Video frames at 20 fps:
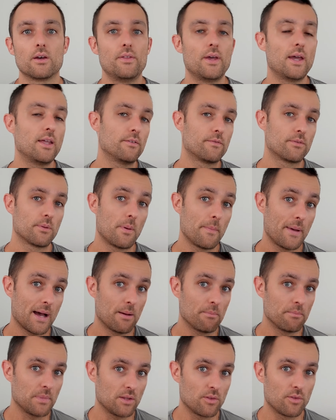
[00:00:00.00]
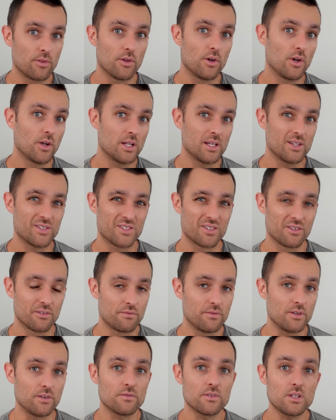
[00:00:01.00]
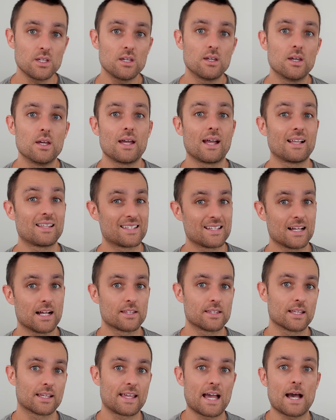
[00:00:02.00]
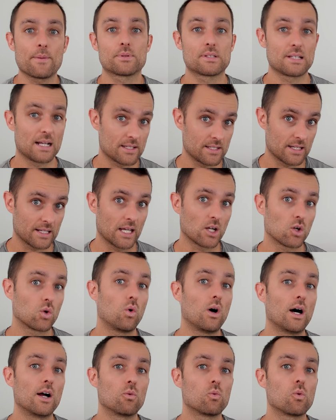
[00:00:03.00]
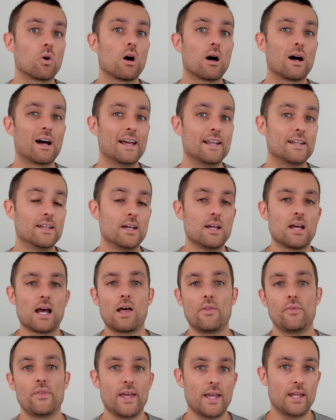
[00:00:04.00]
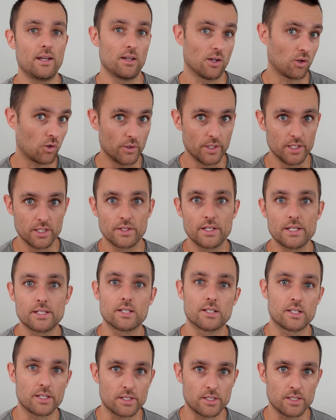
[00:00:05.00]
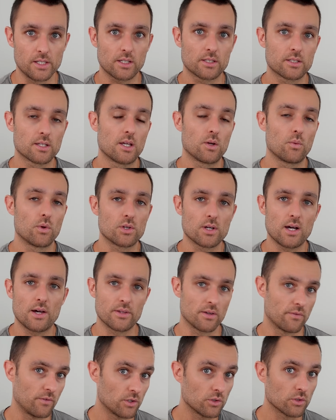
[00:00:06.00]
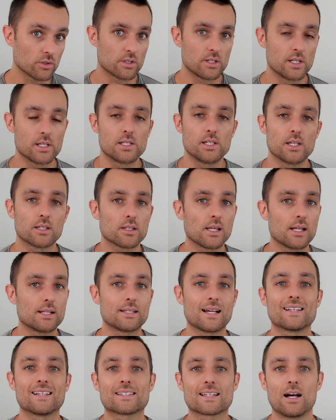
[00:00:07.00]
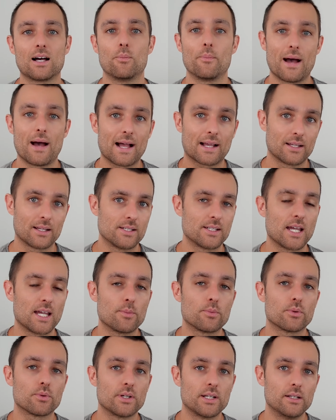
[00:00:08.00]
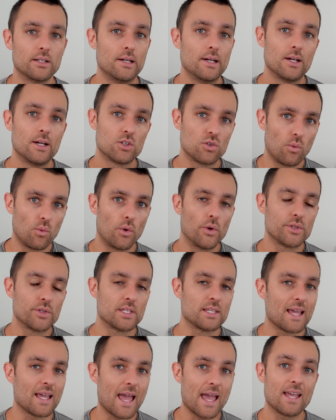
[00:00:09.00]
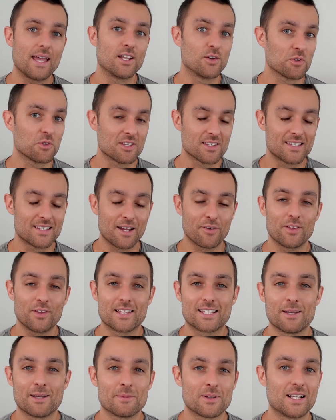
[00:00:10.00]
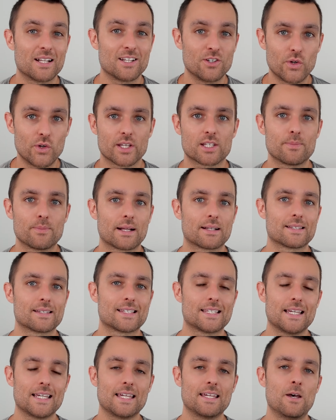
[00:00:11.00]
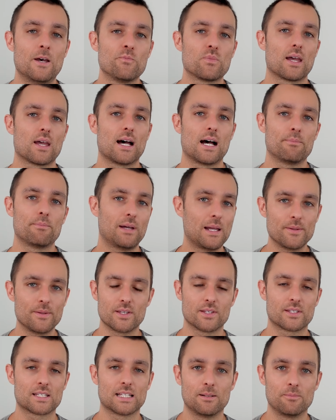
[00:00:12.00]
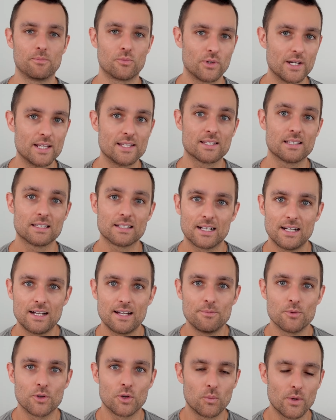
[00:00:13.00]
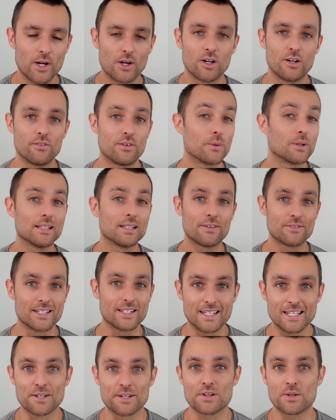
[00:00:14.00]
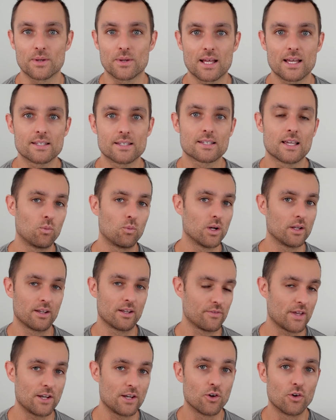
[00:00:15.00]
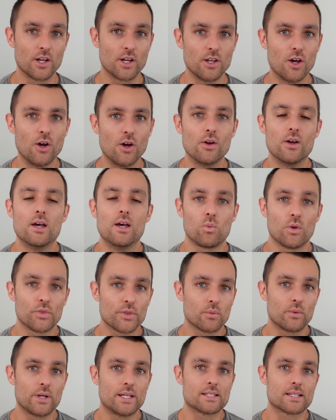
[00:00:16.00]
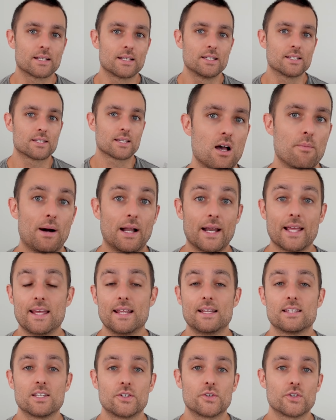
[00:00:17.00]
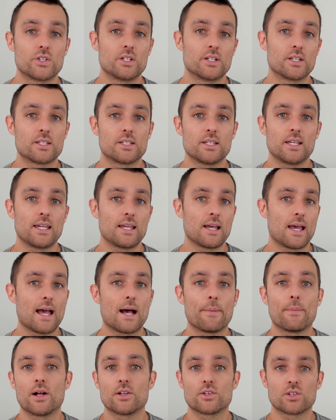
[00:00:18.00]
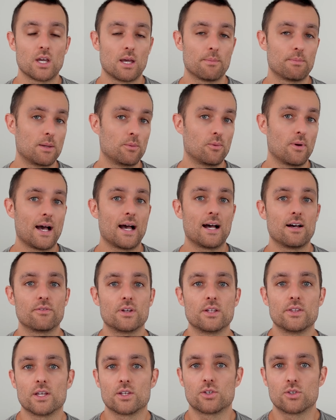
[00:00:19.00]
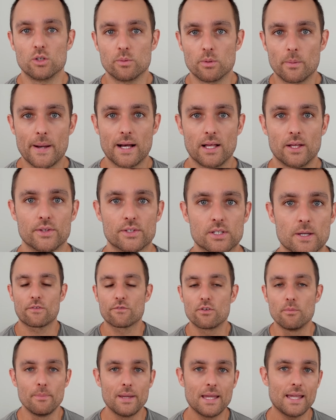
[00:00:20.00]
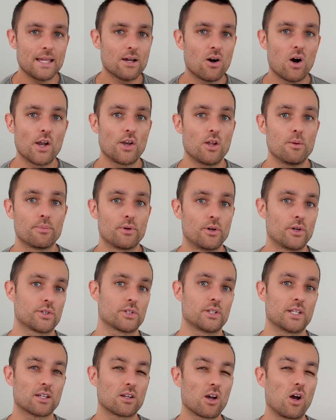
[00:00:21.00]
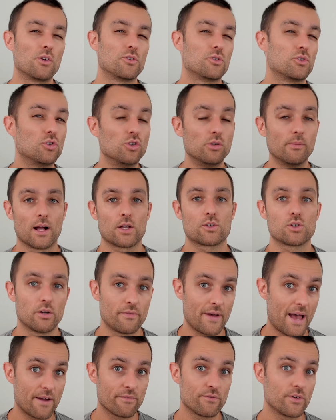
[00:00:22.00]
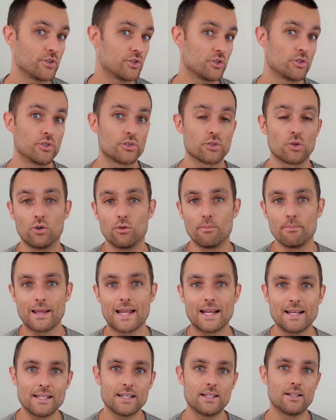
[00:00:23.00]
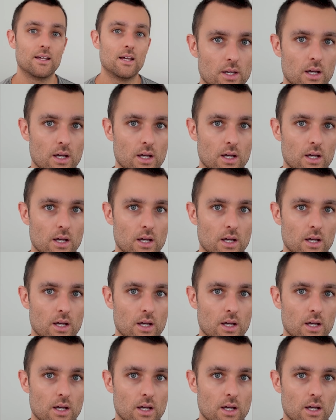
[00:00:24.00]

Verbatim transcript: Then from about mid 30s to 50, the gap starts to get quite wide. And then according to these statistics, which are the official statistics, it does come back and taper in towards the end, which is definitely something I did not expect to see. Maybe there's some reason that I am not aware of. I would love to hear if anyone has, if they already know what the reason is, but it is interesting to see how much people have in their super balance. For me, I don't personally go too much off averages or median.